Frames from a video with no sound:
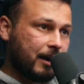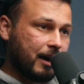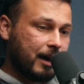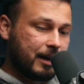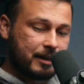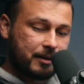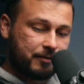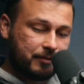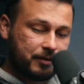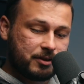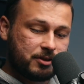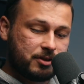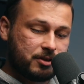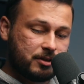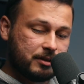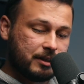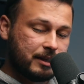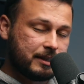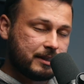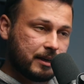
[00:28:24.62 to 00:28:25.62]
and if it's
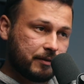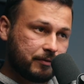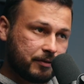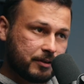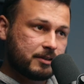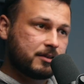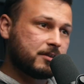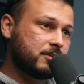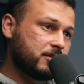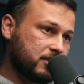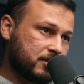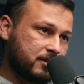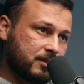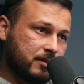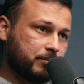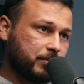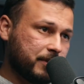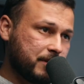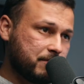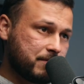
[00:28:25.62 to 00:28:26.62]
the difference is just
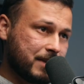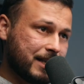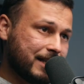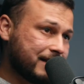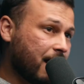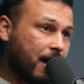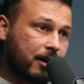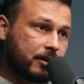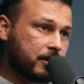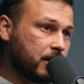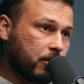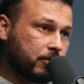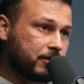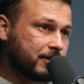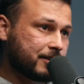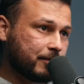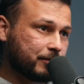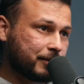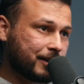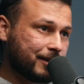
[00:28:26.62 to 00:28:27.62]
simply me not knowing
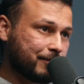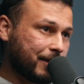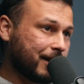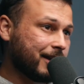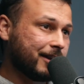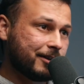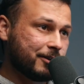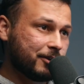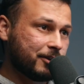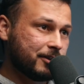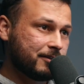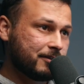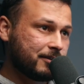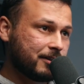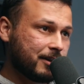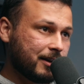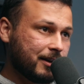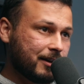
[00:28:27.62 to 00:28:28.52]
something, my ignorance,